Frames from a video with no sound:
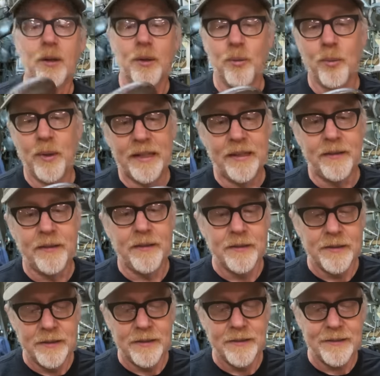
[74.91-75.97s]
well,
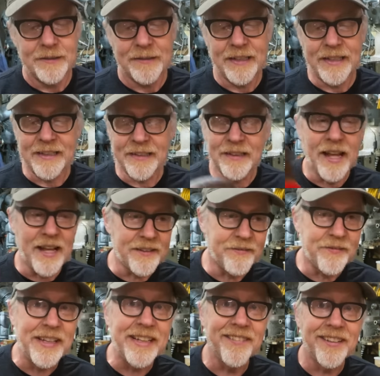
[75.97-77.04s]
like a lot of
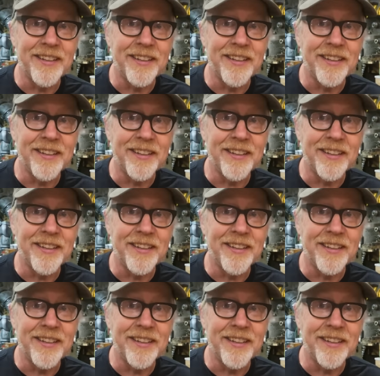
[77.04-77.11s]
things